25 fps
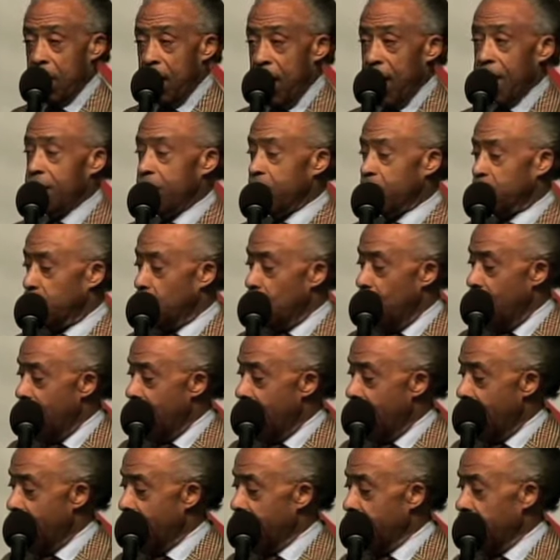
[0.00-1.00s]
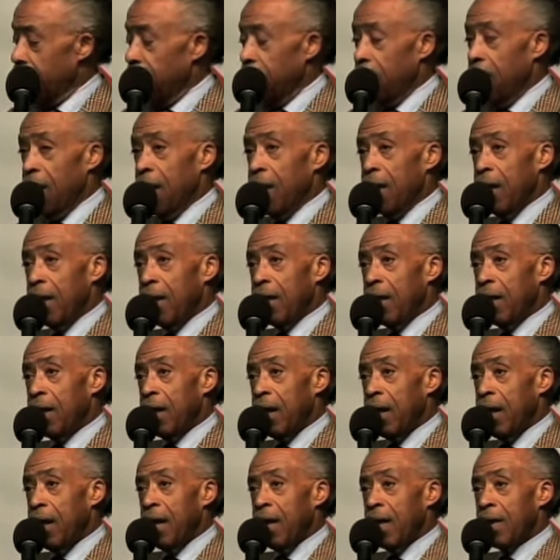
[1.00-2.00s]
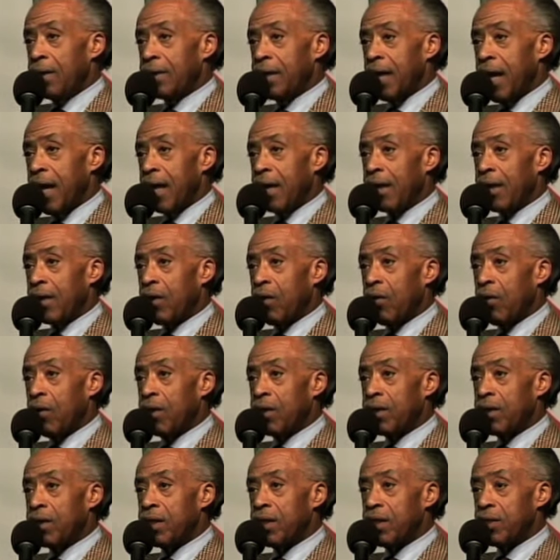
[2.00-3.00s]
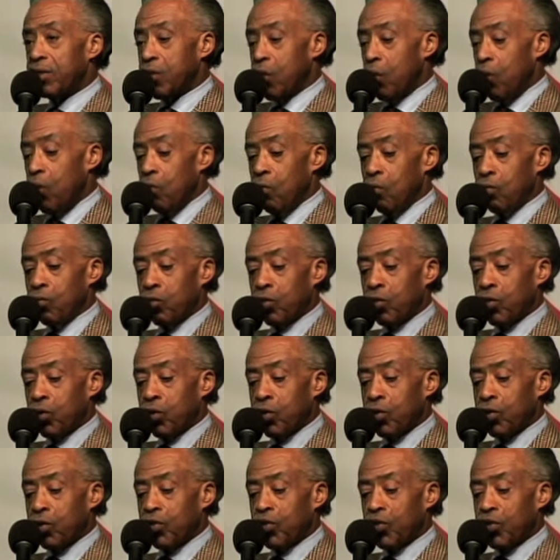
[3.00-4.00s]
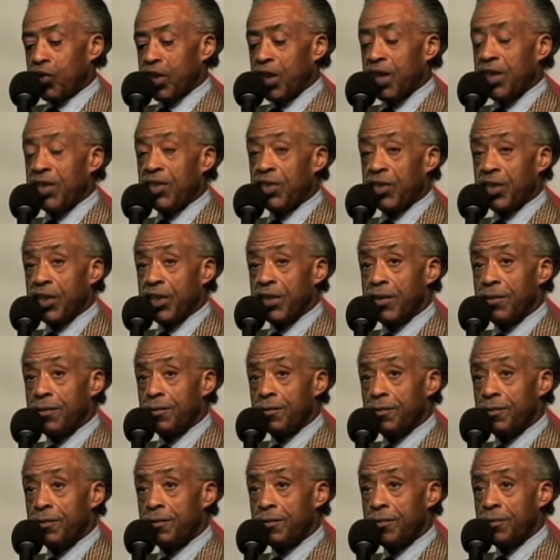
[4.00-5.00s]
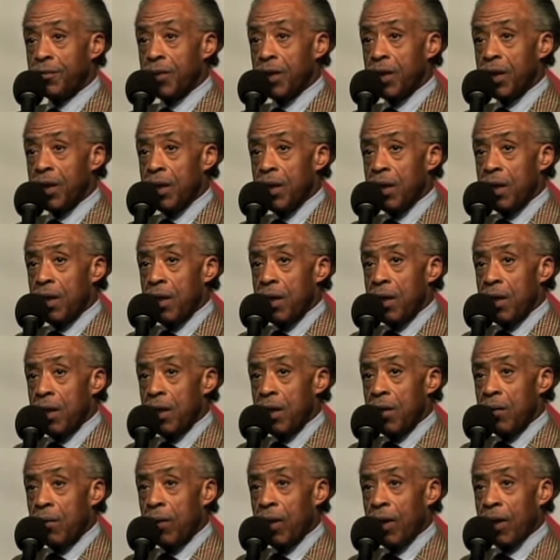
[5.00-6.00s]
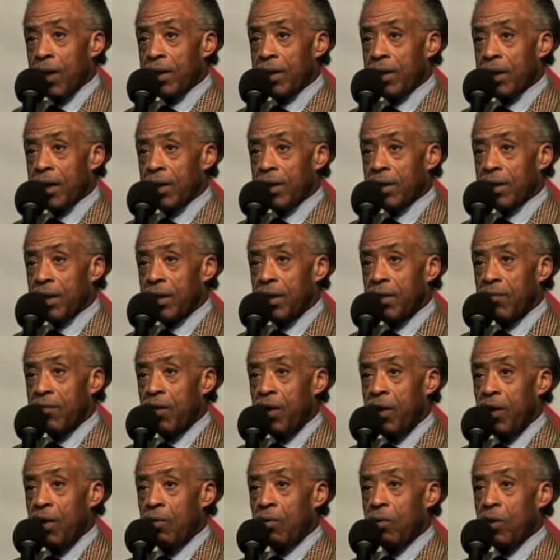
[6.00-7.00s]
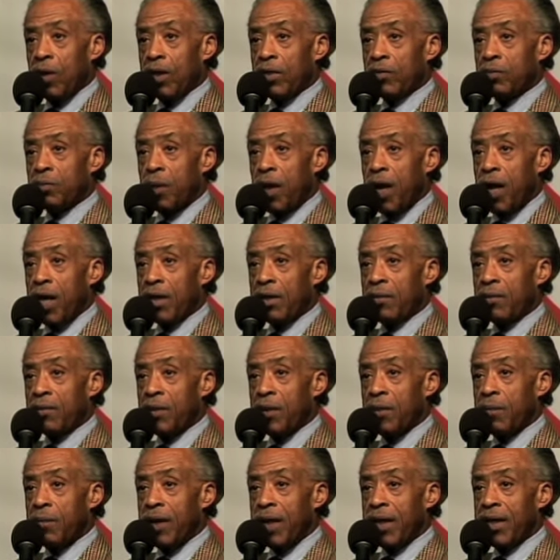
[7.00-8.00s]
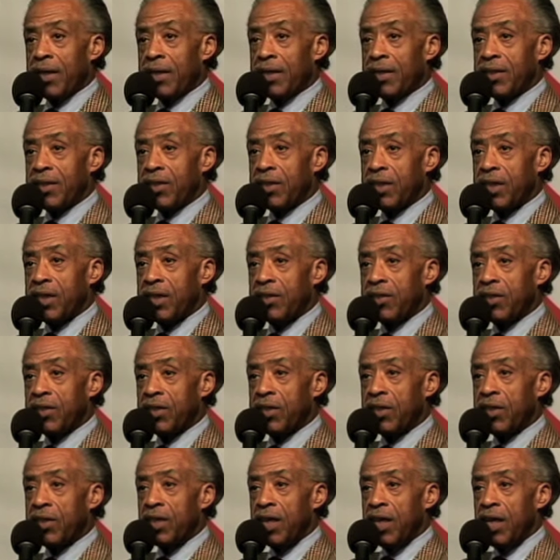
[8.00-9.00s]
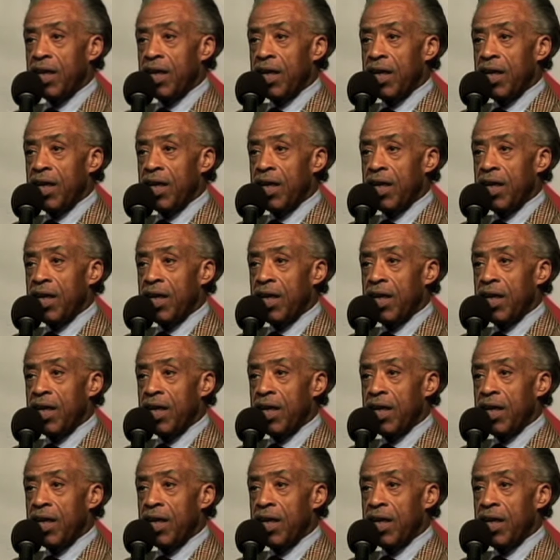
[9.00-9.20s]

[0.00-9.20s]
That is why, as I go into this whole season, one of the things that have always bothered me about this season